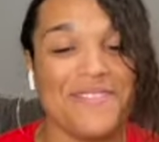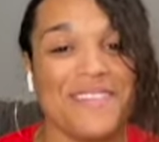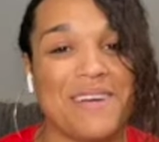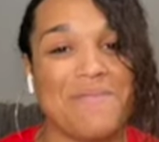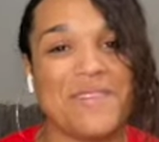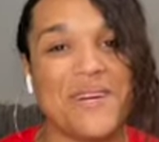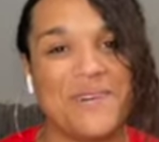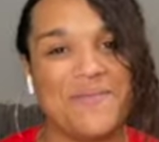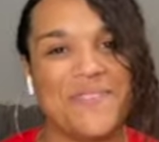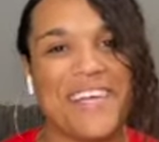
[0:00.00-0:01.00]
Let me
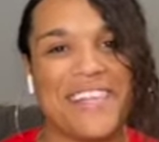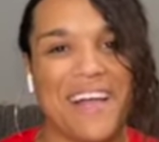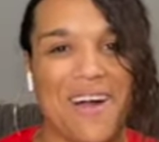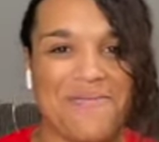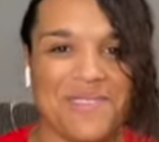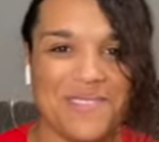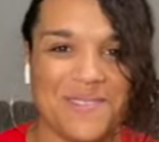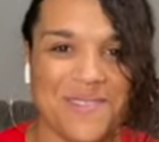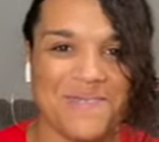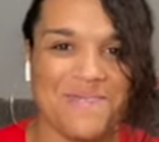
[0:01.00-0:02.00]
know in the comments
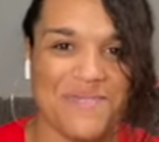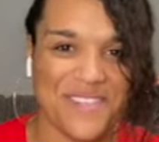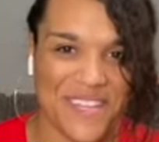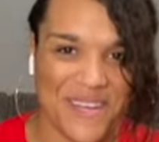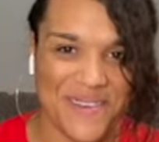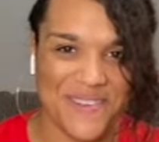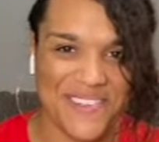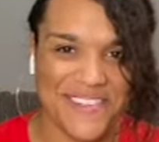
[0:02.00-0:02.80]
below.